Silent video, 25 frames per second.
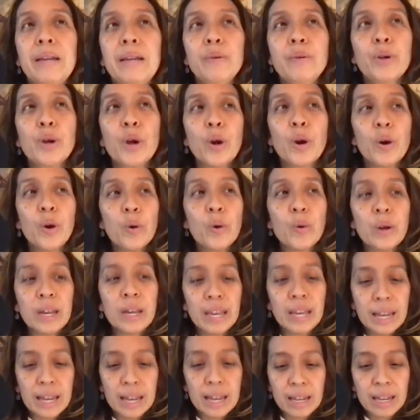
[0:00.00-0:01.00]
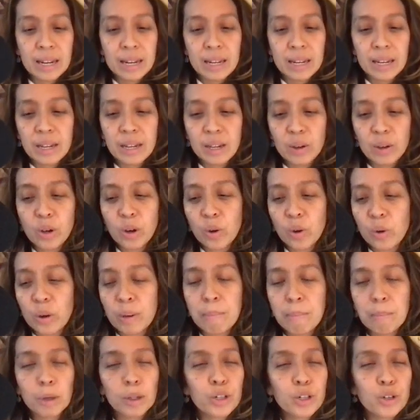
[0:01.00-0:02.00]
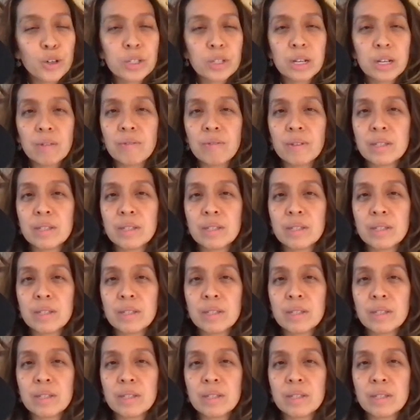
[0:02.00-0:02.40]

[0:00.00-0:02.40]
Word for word: You go and get, you go immerse yourself